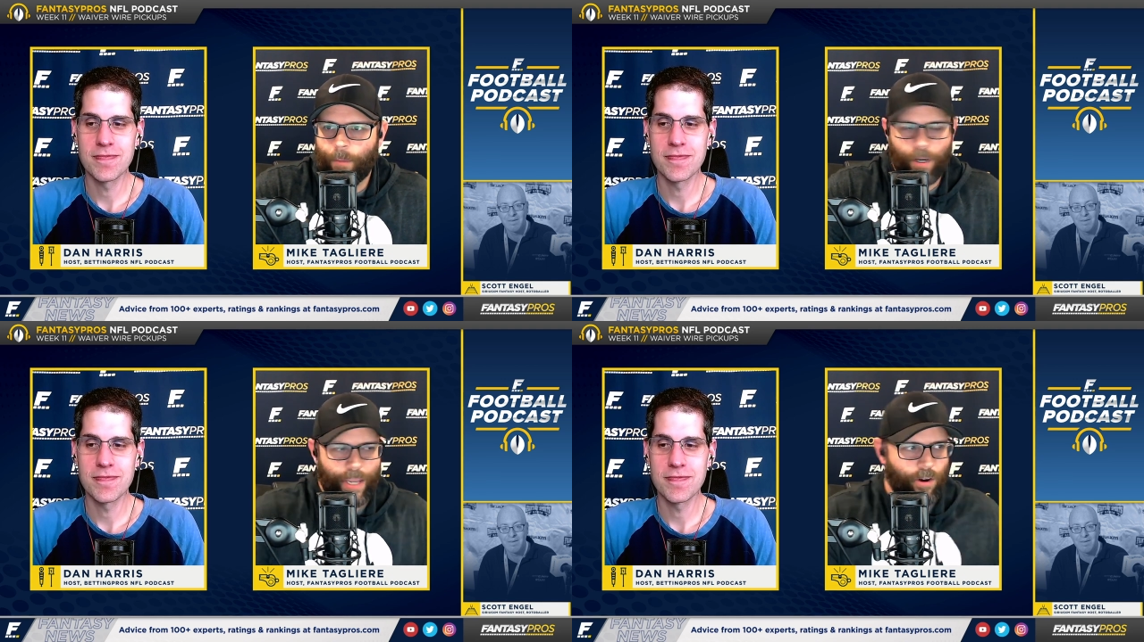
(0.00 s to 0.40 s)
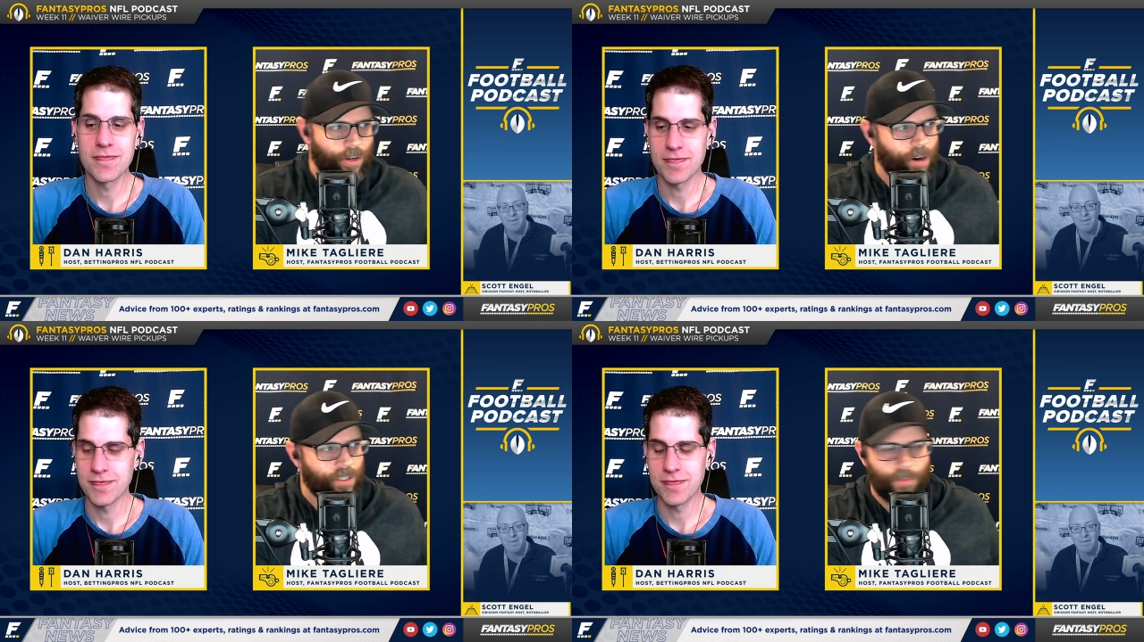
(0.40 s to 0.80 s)
Speaker 1: among air
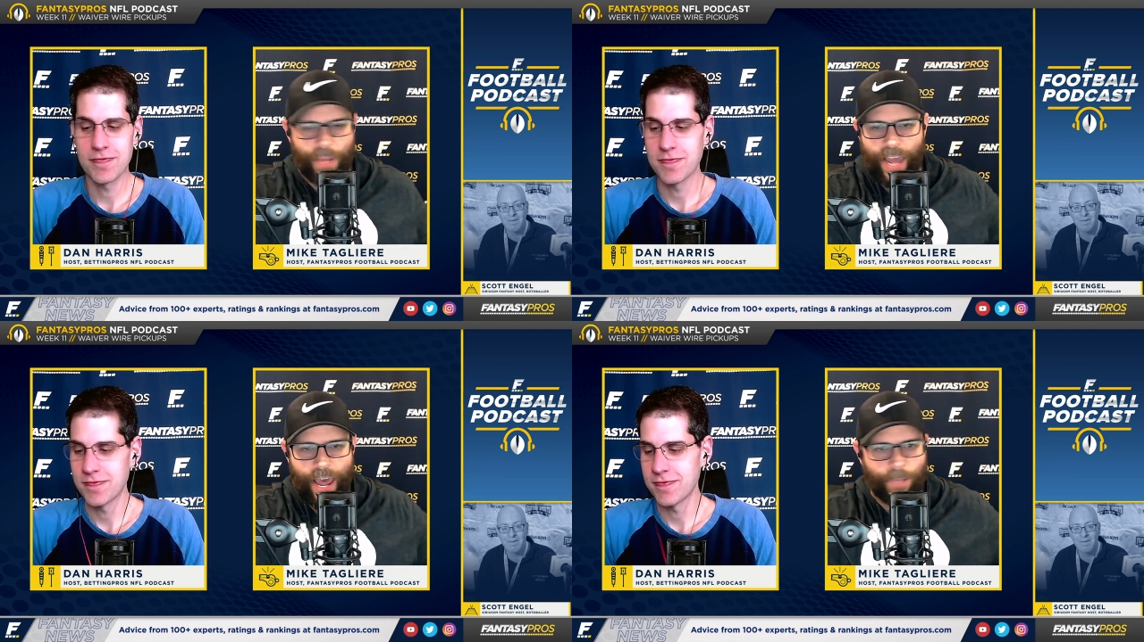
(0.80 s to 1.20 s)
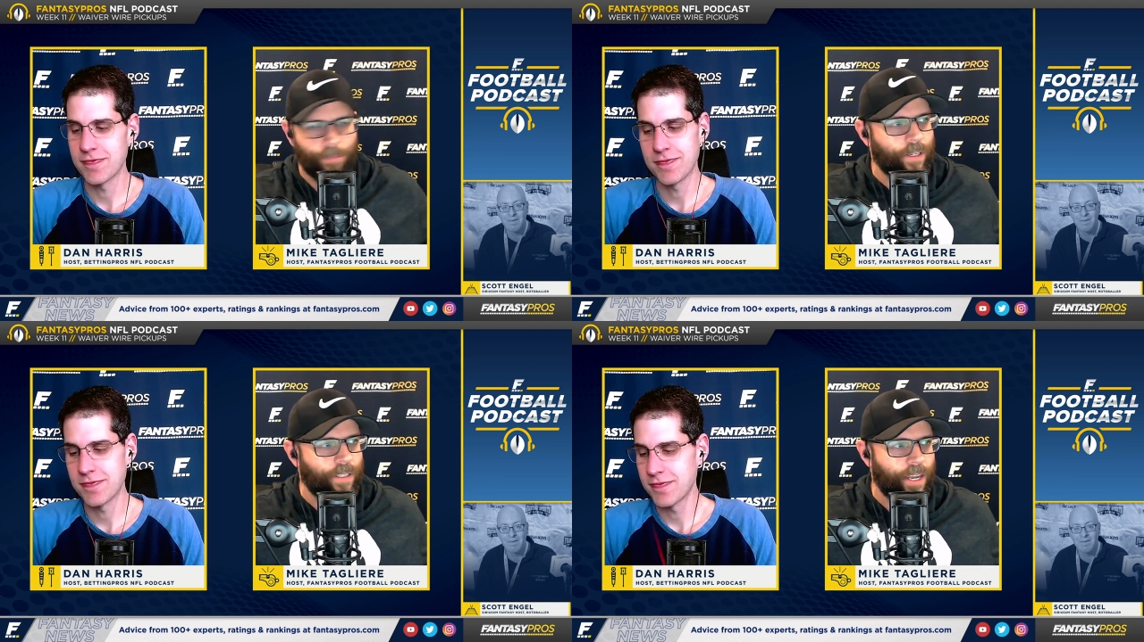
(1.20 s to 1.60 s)
yards in any
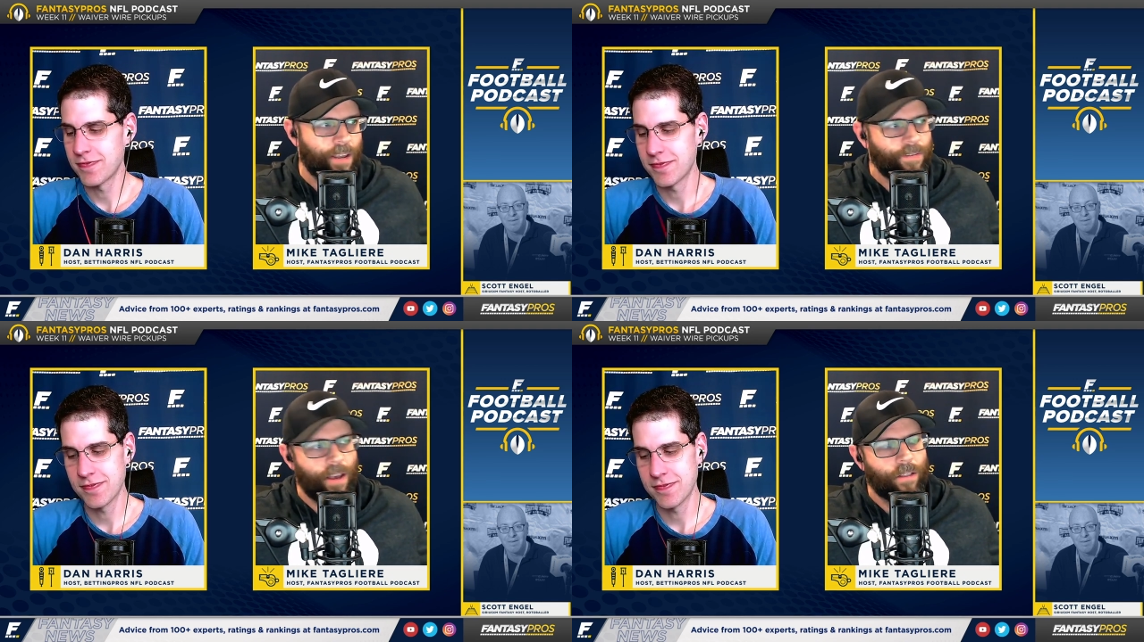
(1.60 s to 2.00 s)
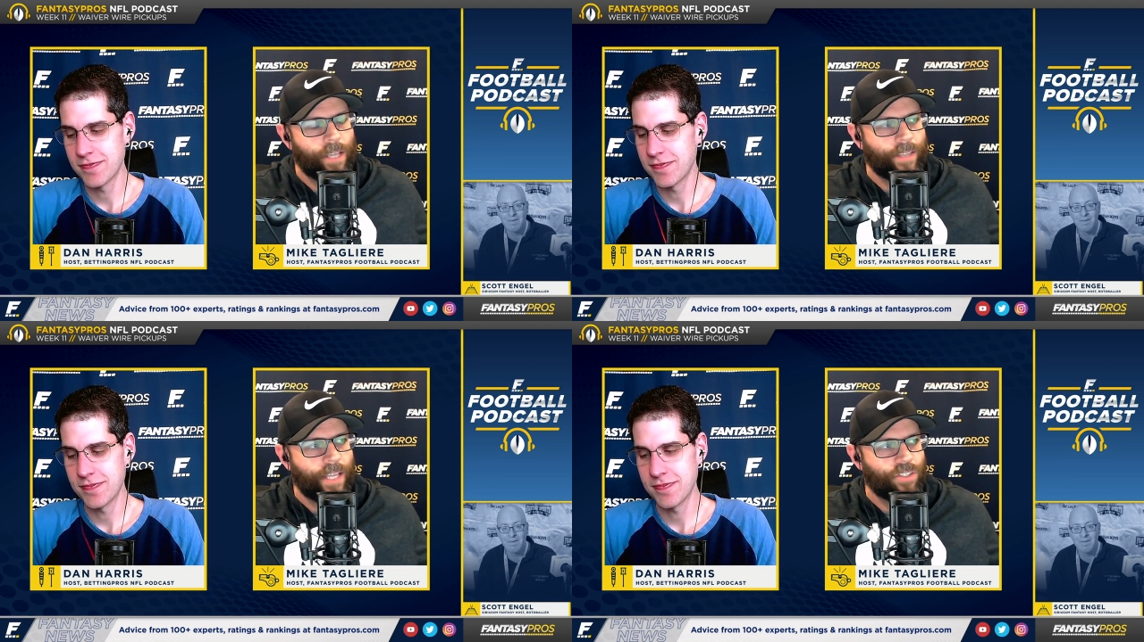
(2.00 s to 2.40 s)
player in the N F L.
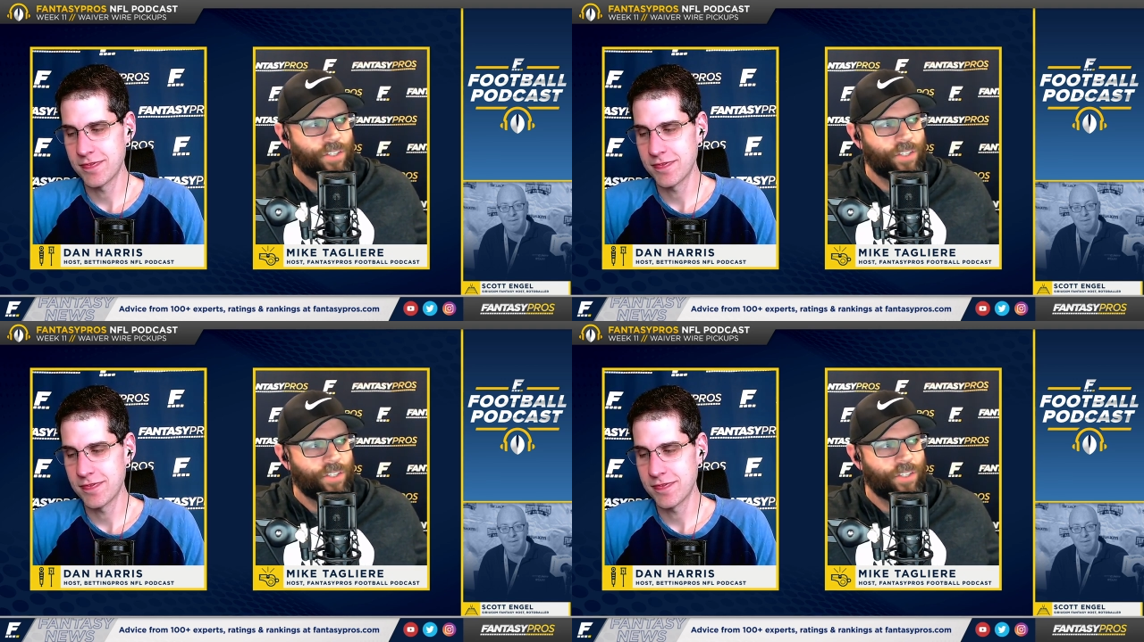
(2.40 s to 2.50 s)
Like that's